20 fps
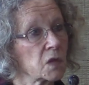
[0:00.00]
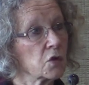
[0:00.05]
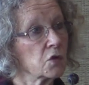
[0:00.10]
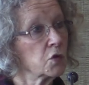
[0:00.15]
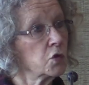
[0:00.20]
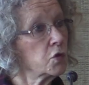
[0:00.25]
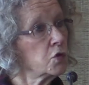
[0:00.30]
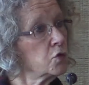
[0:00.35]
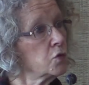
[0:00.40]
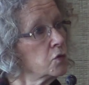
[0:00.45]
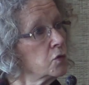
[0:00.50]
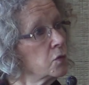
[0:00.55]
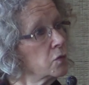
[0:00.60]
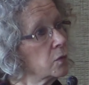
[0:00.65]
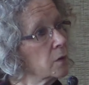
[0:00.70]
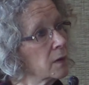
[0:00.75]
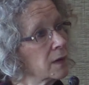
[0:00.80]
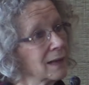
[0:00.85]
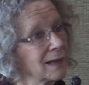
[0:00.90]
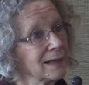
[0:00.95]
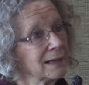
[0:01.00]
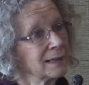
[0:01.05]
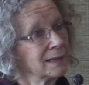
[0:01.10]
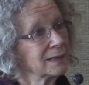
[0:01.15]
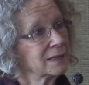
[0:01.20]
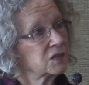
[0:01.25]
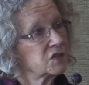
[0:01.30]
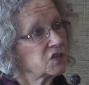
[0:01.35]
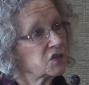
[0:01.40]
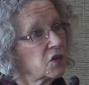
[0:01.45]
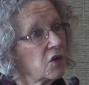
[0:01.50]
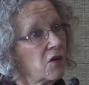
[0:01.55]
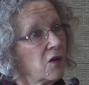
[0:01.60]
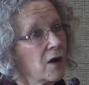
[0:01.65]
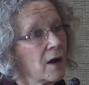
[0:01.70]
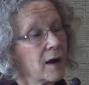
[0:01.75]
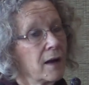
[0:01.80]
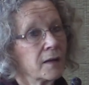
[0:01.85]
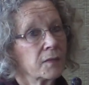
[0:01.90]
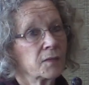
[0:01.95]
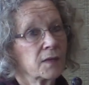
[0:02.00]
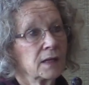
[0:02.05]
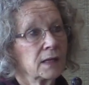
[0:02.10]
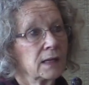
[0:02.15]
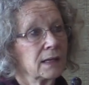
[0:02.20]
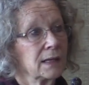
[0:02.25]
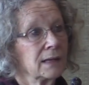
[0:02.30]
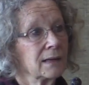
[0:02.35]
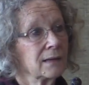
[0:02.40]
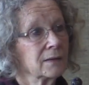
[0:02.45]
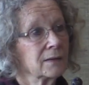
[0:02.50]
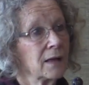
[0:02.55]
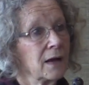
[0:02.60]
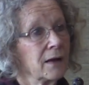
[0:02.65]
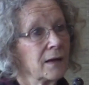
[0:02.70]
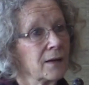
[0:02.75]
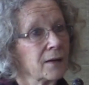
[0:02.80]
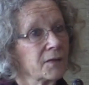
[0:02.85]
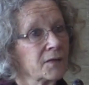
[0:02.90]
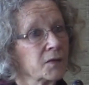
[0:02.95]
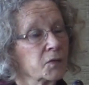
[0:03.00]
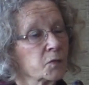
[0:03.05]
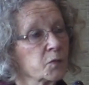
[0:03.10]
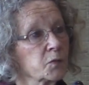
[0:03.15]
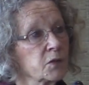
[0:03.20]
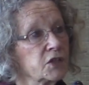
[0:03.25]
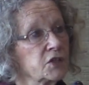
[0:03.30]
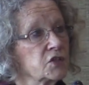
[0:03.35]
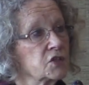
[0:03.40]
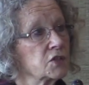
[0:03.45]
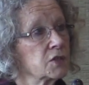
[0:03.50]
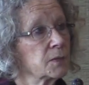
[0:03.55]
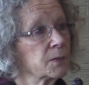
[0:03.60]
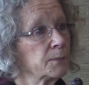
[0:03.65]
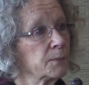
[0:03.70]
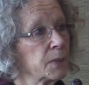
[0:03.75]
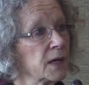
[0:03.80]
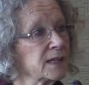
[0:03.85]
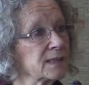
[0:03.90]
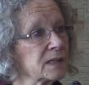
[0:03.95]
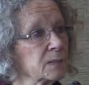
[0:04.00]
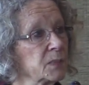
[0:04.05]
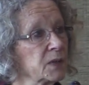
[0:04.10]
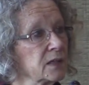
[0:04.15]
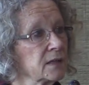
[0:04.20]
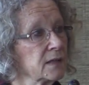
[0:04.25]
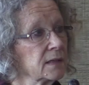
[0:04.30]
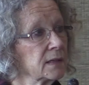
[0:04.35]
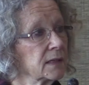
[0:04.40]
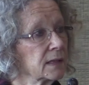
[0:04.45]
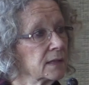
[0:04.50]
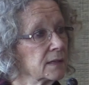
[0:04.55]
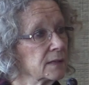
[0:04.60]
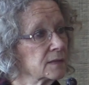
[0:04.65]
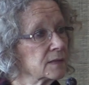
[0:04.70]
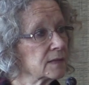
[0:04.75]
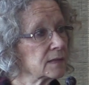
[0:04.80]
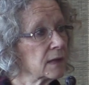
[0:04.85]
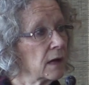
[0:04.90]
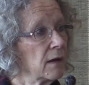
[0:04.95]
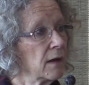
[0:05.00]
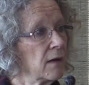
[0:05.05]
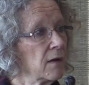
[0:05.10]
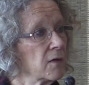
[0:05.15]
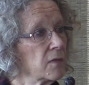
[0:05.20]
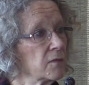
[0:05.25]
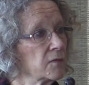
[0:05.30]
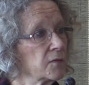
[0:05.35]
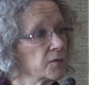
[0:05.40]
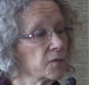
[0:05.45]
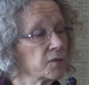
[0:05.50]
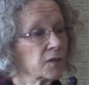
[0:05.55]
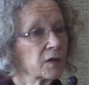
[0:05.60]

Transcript: who saw the rich possibilities of